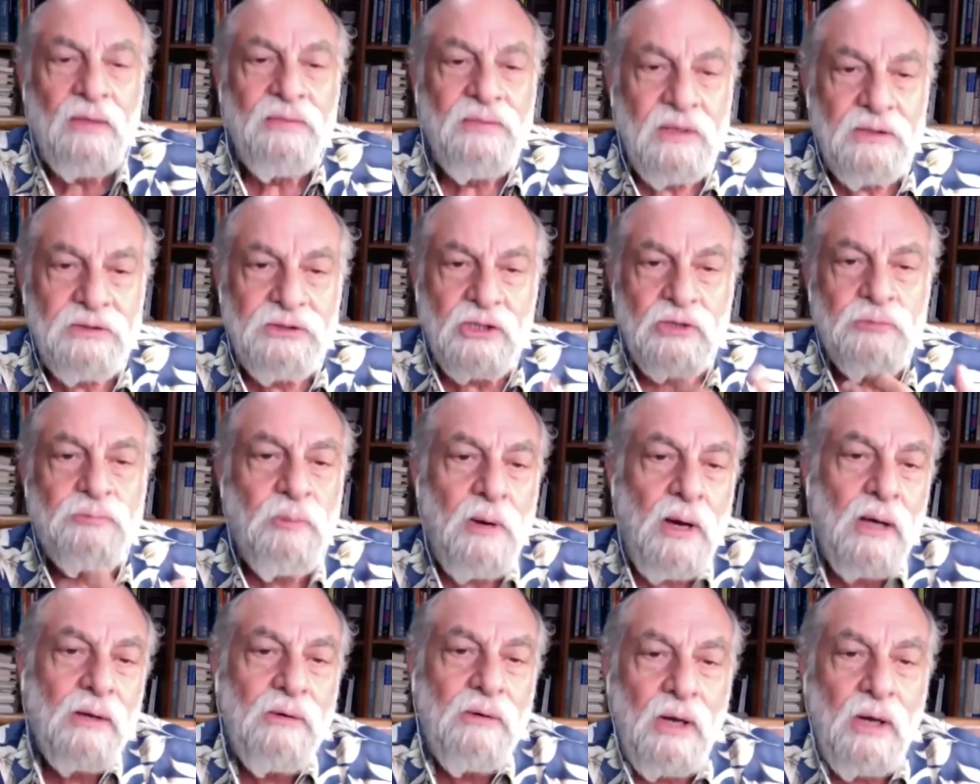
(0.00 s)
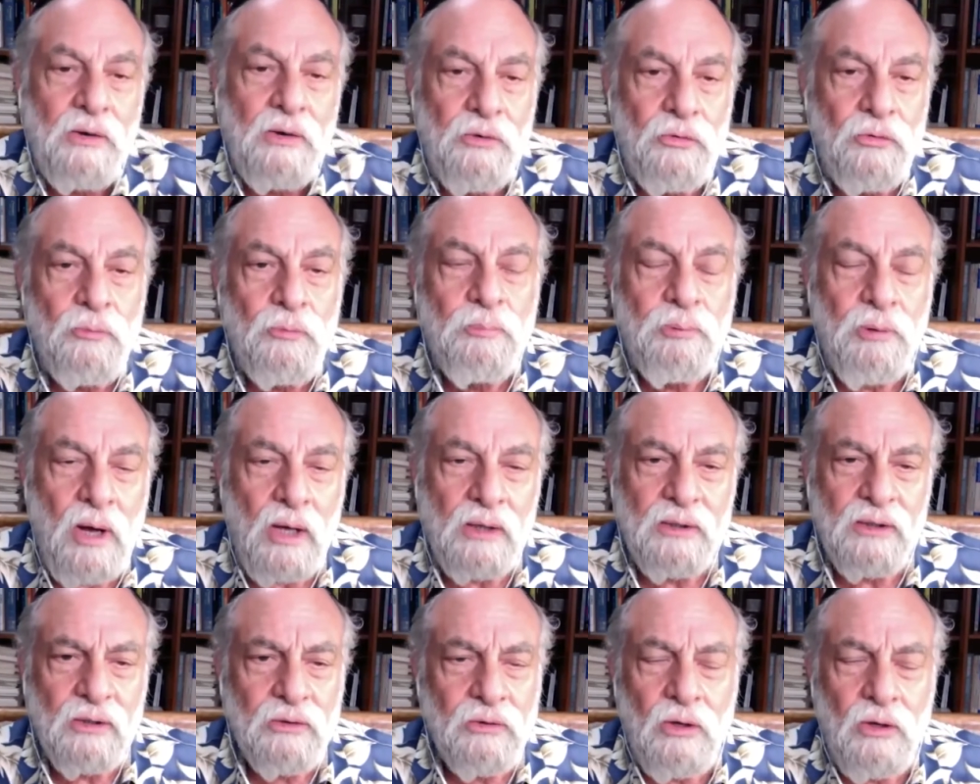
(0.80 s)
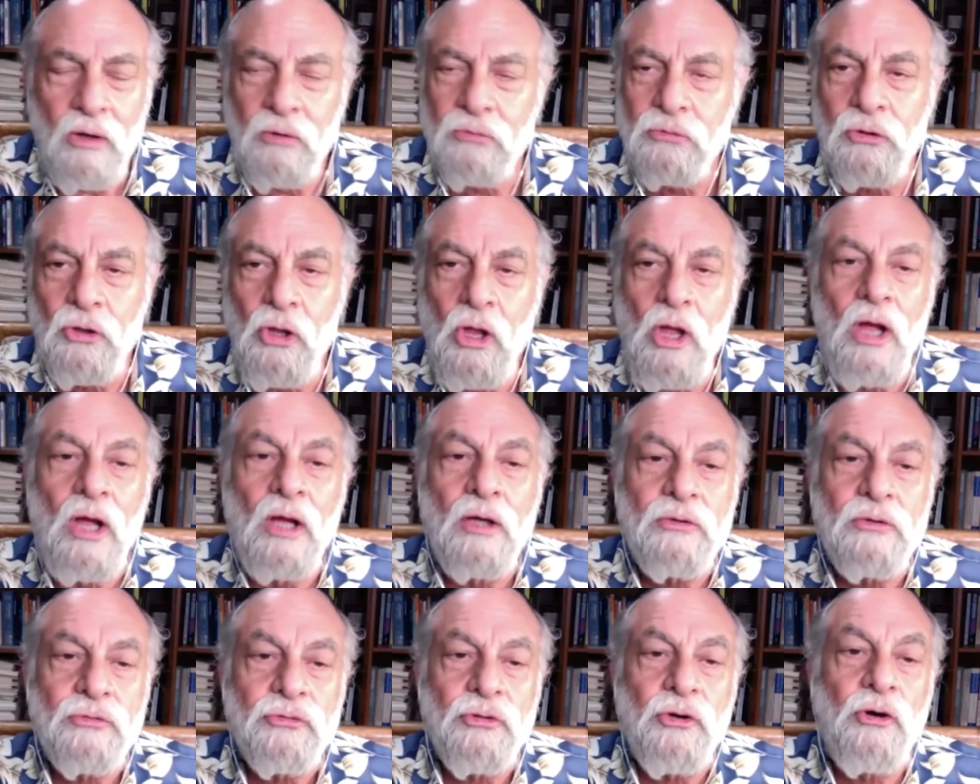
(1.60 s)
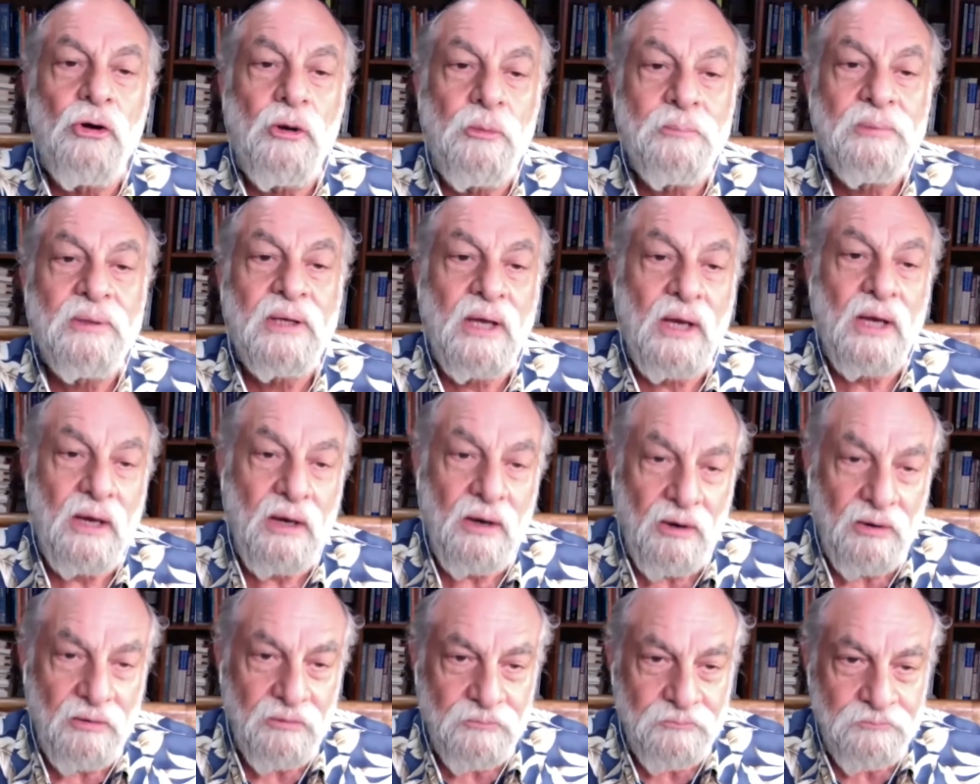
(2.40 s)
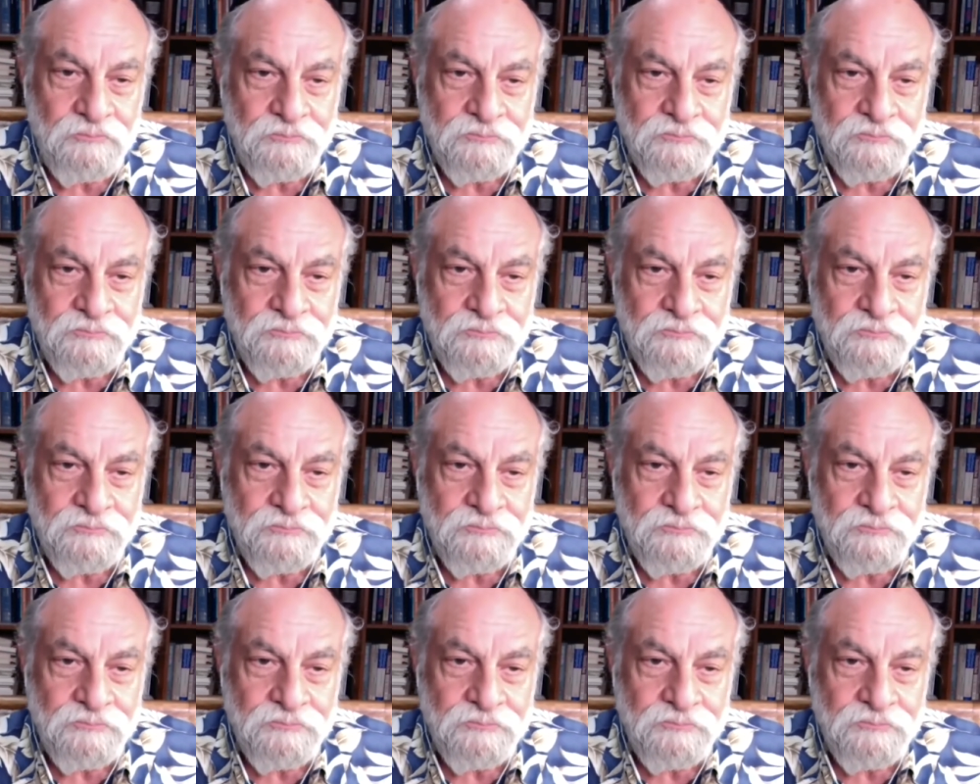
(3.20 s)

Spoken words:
They just brought out a new product called long-term care.